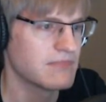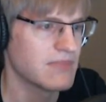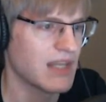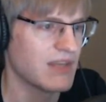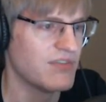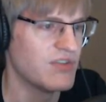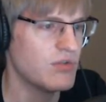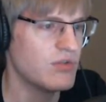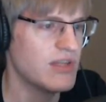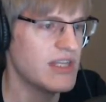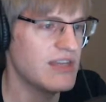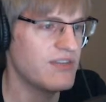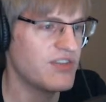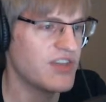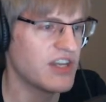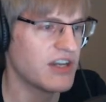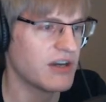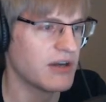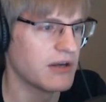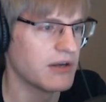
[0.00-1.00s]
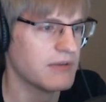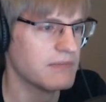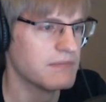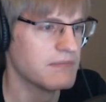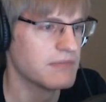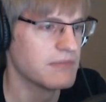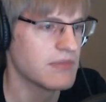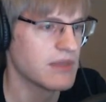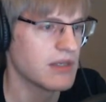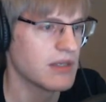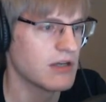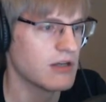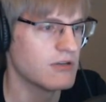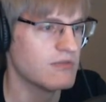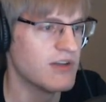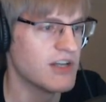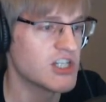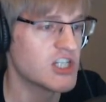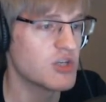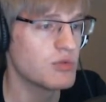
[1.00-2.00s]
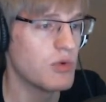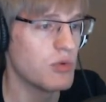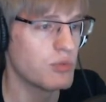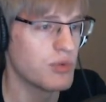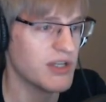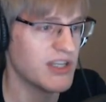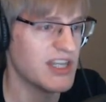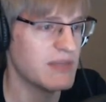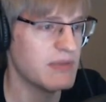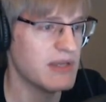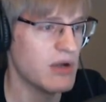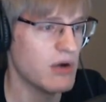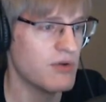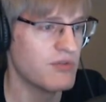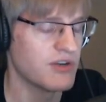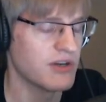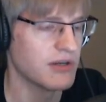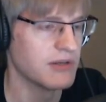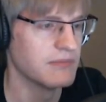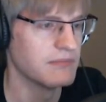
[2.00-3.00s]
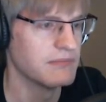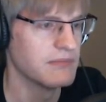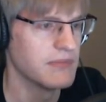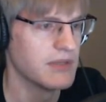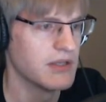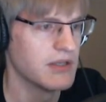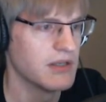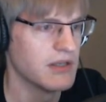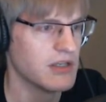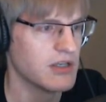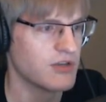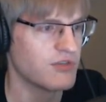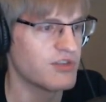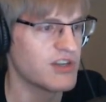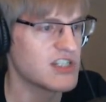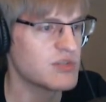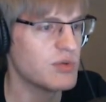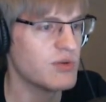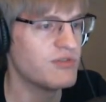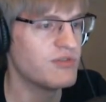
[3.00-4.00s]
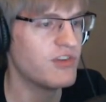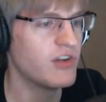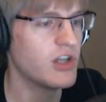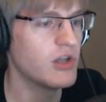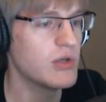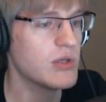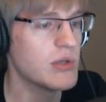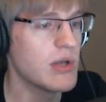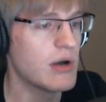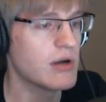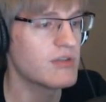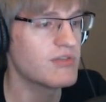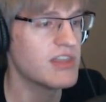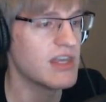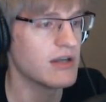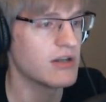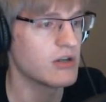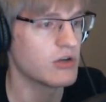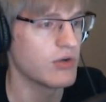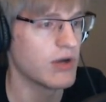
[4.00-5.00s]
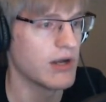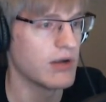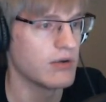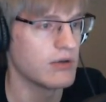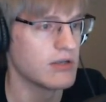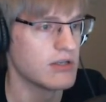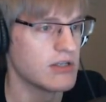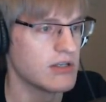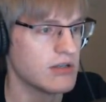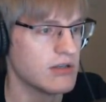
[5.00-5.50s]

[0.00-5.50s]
If you leave here, your adventure will really be over. Your friends will follow you out of the underground.